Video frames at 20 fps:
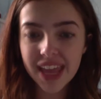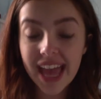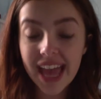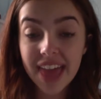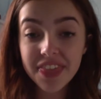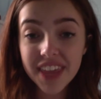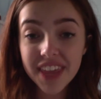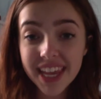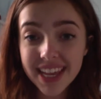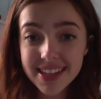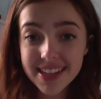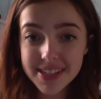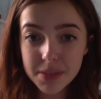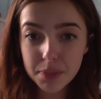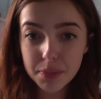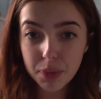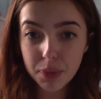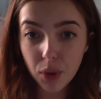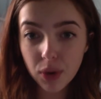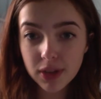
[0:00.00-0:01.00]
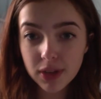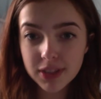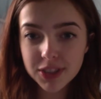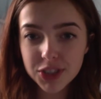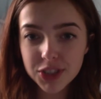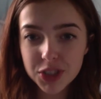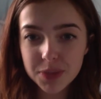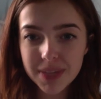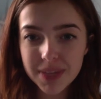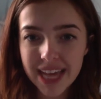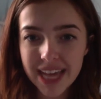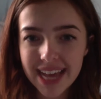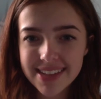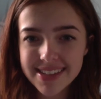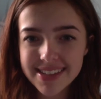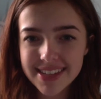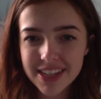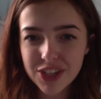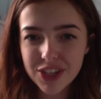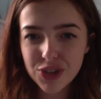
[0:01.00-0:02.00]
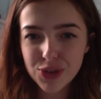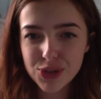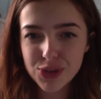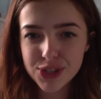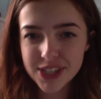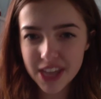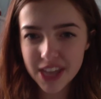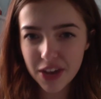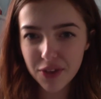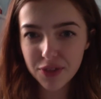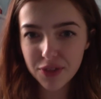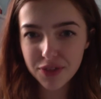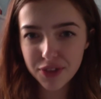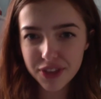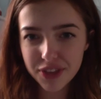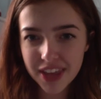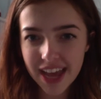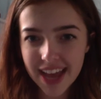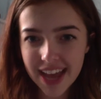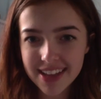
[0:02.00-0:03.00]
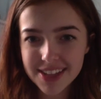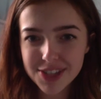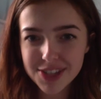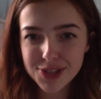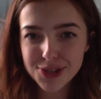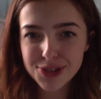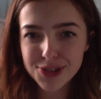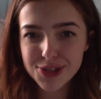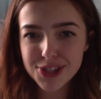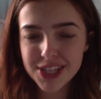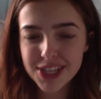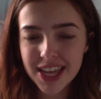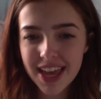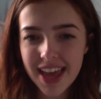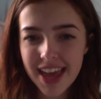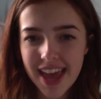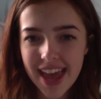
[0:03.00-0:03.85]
I think it's important to be asking yourself for the answers